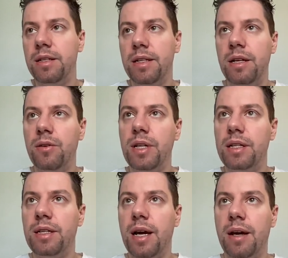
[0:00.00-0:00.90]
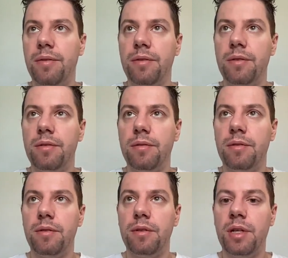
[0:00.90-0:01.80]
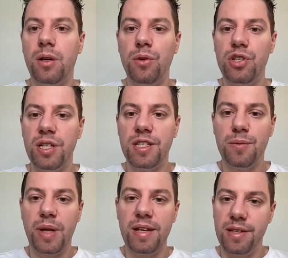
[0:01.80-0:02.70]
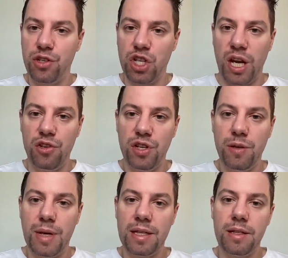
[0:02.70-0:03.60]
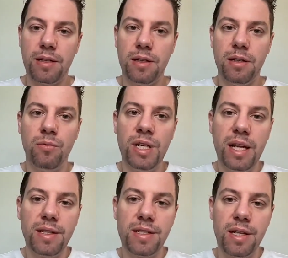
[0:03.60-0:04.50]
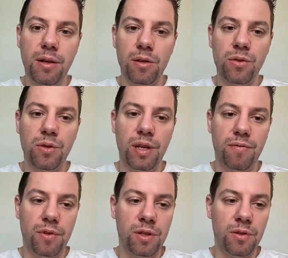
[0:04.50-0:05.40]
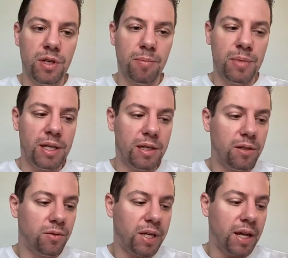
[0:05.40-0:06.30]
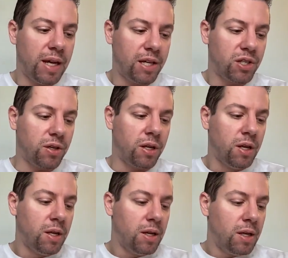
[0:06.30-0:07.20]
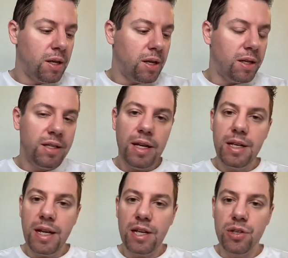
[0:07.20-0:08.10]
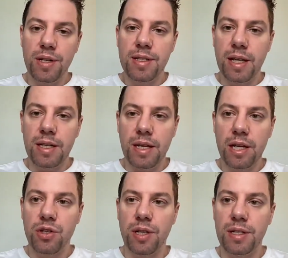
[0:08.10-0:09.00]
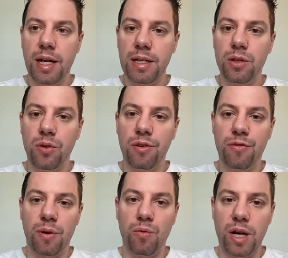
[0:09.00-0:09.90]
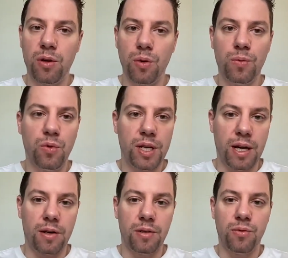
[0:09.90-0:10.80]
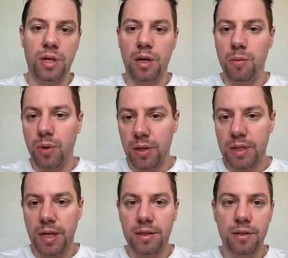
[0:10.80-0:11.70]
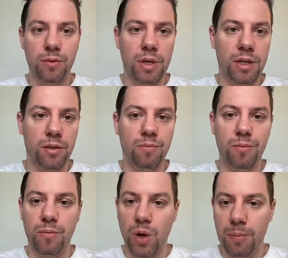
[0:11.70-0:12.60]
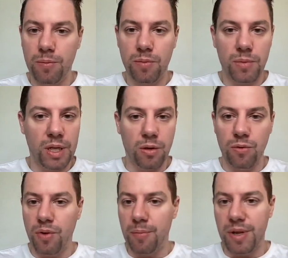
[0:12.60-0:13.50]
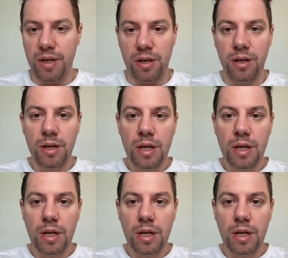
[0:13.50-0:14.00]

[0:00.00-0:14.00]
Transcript: you know, that the, the coaching space is changing, but we need still to give you the ability to take action. Uh, taking action is taking action. It's not going from one group to another, to another podcast, to another web, you know, webinar.